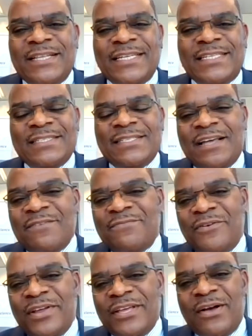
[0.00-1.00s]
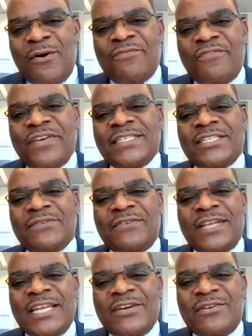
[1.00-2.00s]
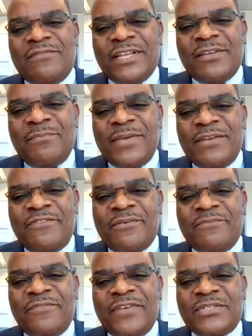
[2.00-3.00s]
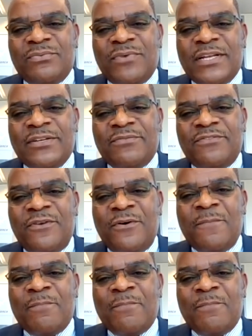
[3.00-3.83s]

That is covering all phases of clinical development from phase 1 to 4